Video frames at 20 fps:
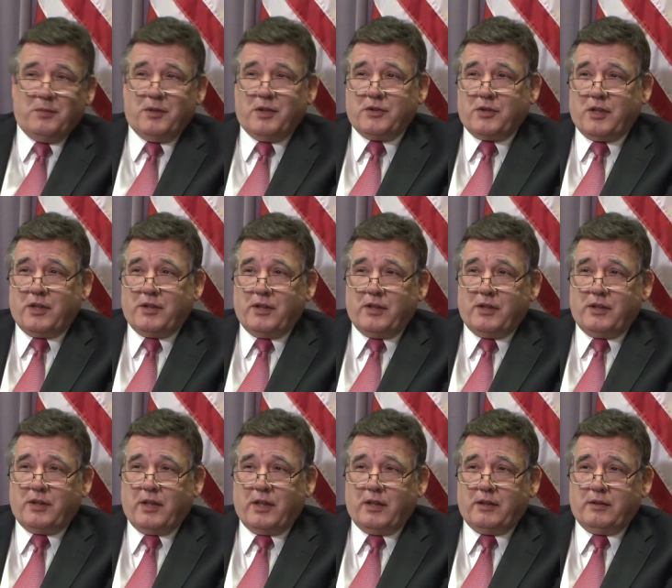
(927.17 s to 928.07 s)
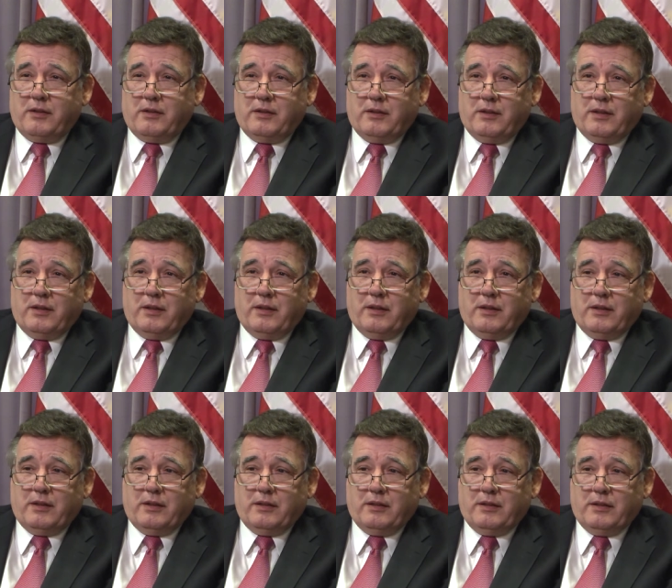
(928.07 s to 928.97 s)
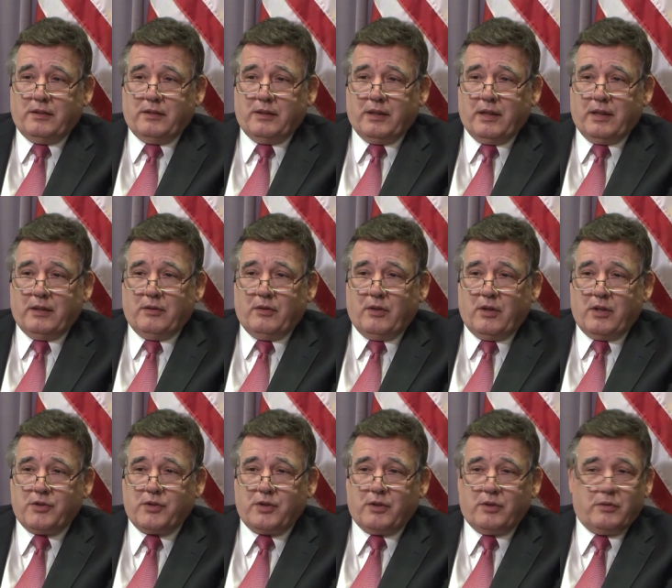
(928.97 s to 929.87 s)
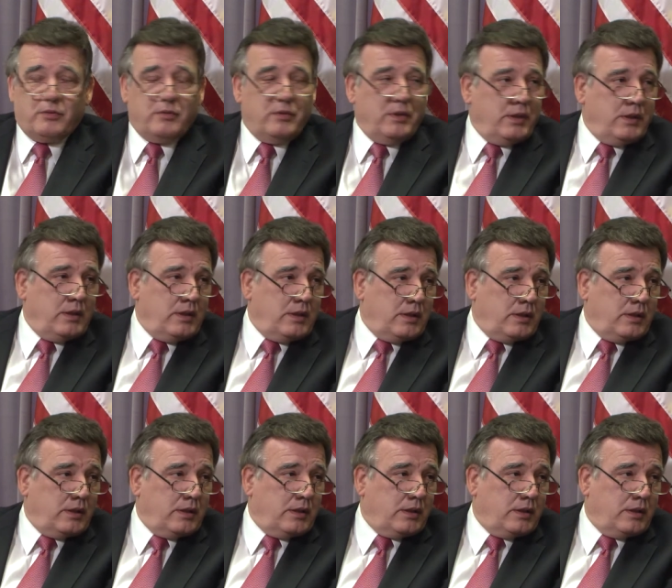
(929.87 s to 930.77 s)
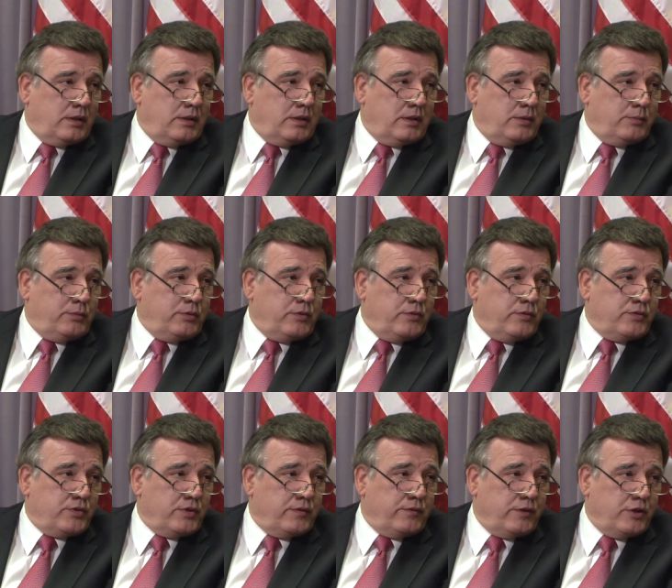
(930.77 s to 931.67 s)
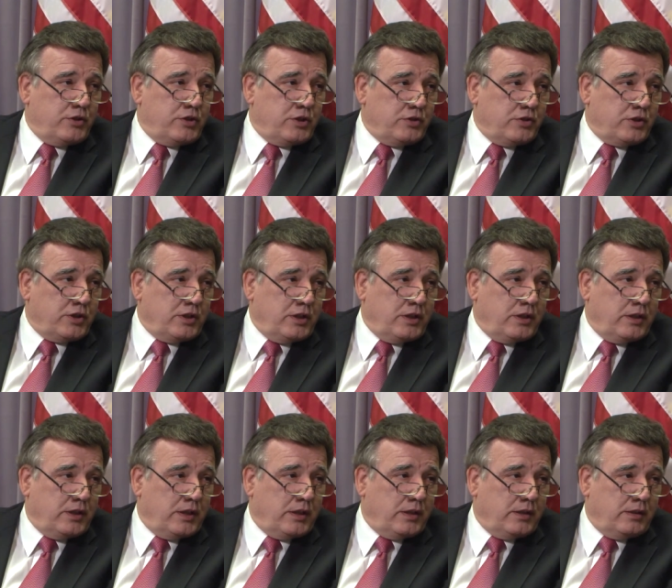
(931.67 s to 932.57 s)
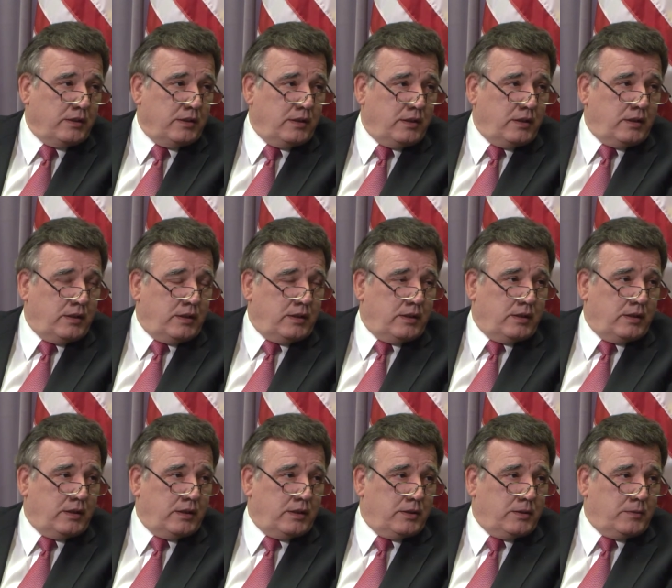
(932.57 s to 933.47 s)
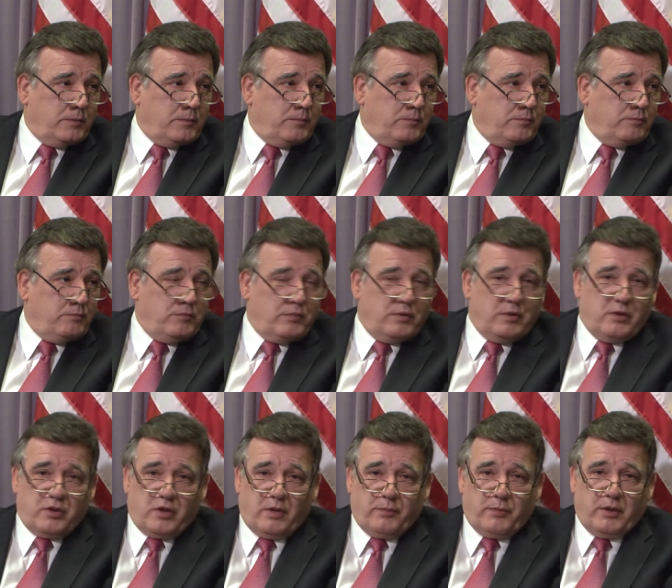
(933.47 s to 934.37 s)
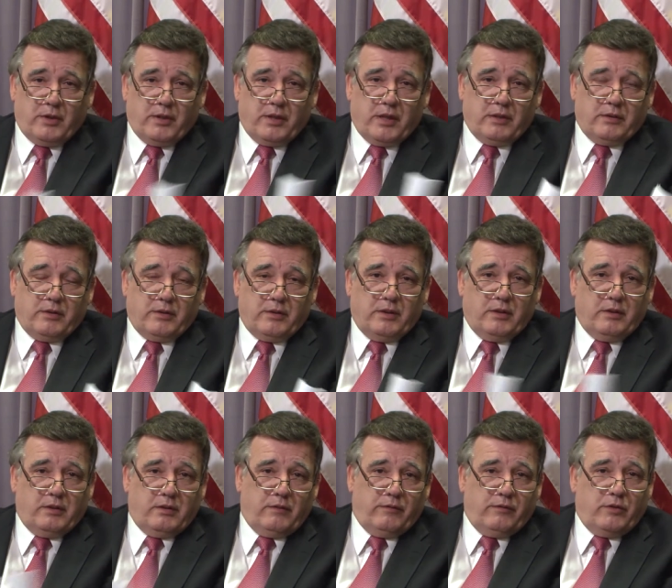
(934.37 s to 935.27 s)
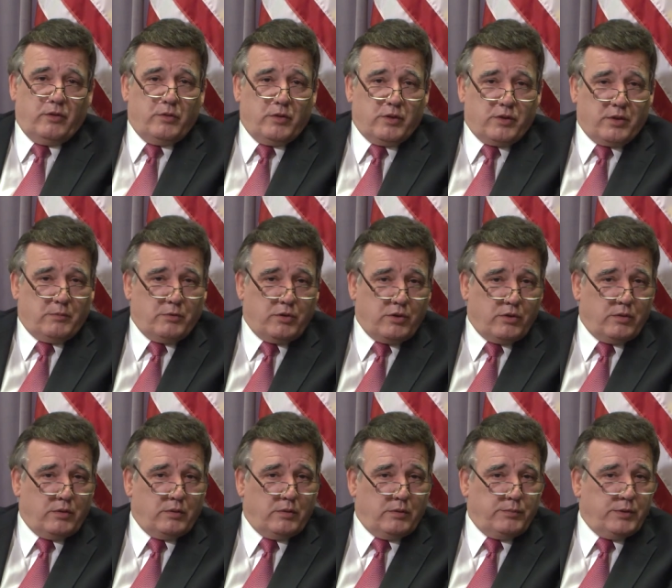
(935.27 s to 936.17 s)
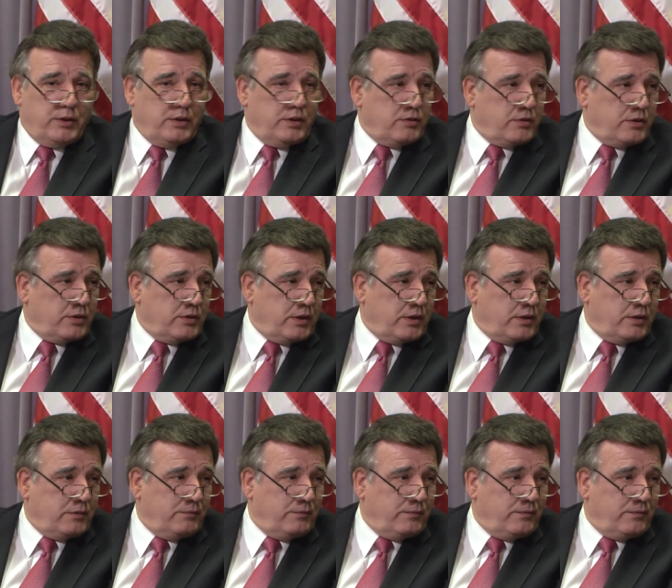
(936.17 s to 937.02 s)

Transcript: Because I think that that also improves efficiency and something that the viewers, I'm sure, will be interested in.